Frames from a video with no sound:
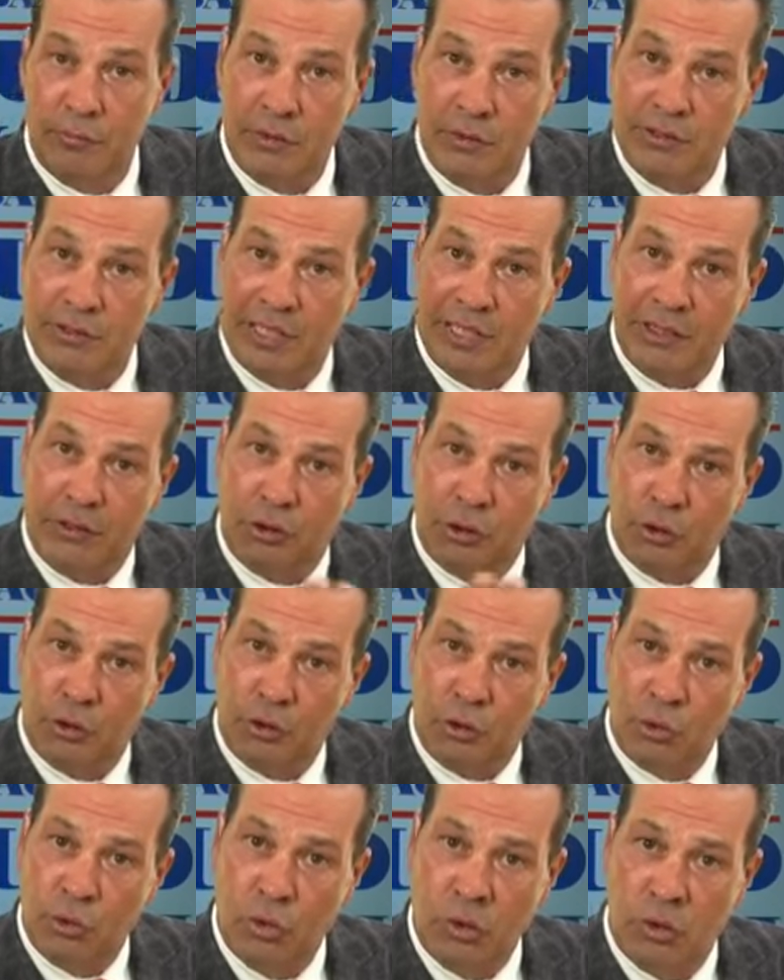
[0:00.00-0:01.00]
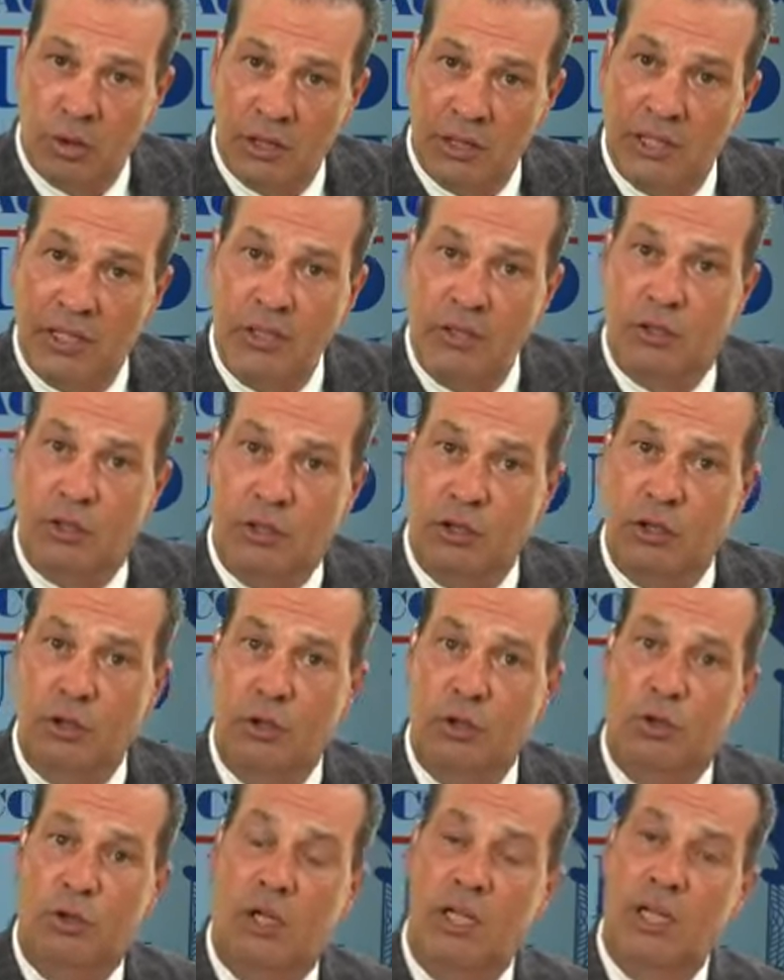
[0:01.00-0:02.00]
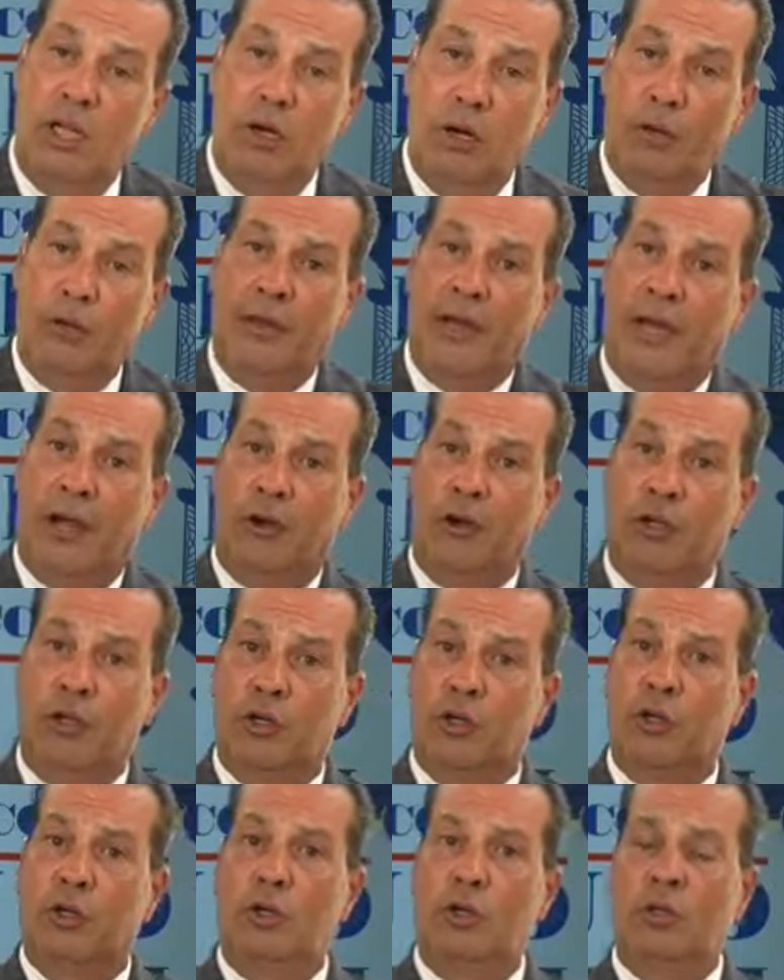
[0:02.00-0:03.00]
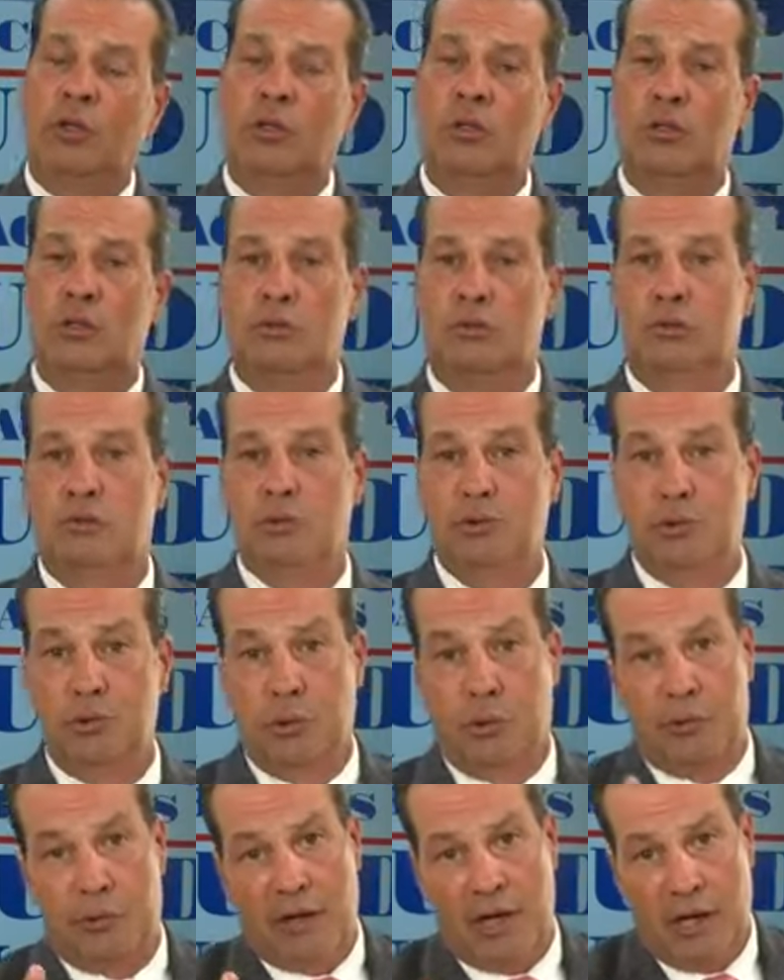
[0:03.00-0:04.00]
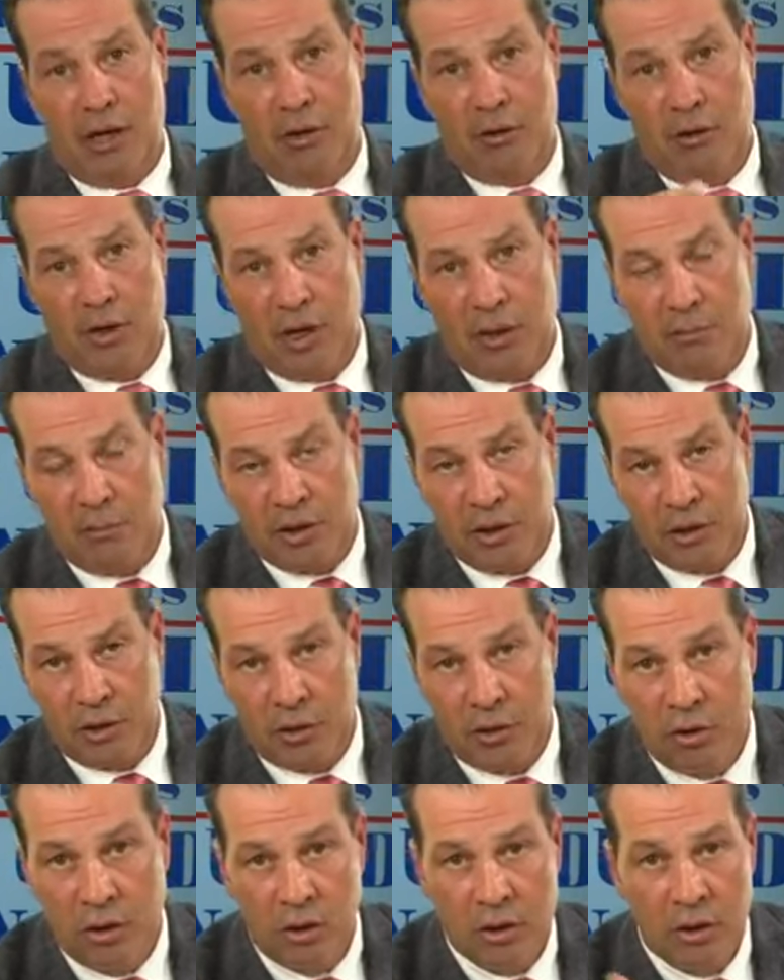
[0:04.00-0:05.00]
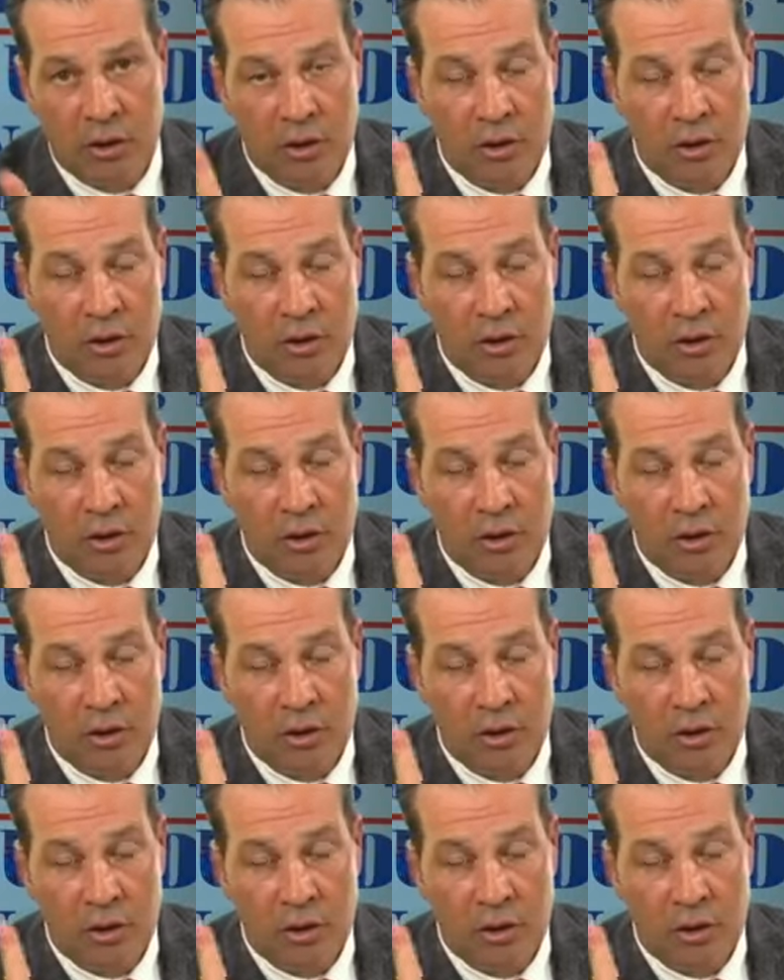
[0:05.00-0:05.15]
Is that you? It is you. Hello there, you. You're there, I'm here.